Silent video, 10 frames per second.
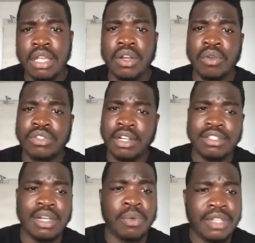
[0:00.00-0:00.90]
such that
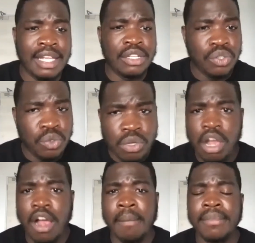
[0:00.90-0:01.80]
when they do
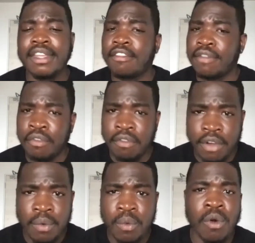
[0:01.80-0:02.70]
come, they feel very
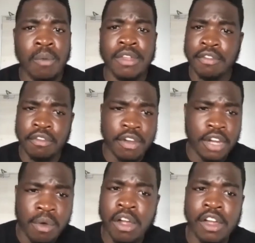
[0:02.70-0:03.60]
warm, they feel very
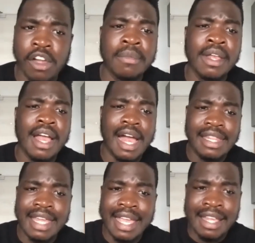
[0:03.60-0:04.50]
welcome, and
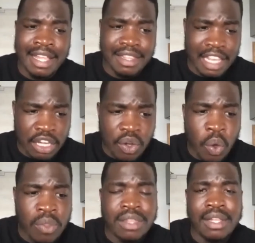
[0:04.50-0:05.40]
they know
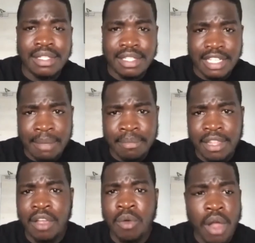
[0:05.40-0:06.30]
that the team that they're
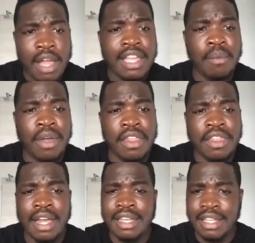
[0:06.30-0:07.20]
working with
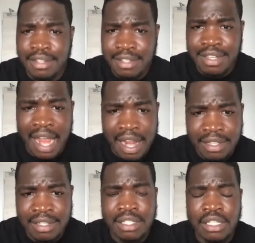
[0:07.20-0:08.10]

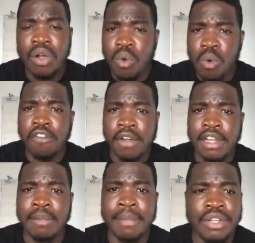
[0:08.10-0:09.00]
understands the core
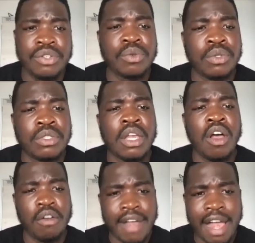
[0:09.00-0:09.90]
fundamentals
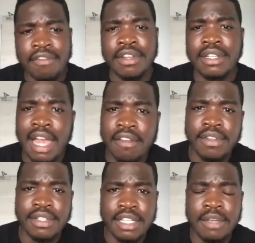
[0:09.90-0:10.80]
of having a diverse
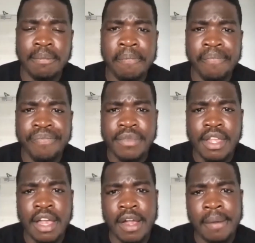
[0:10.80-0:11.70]
team.
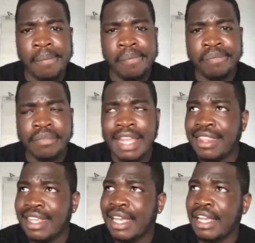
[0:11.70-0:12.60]
And I think,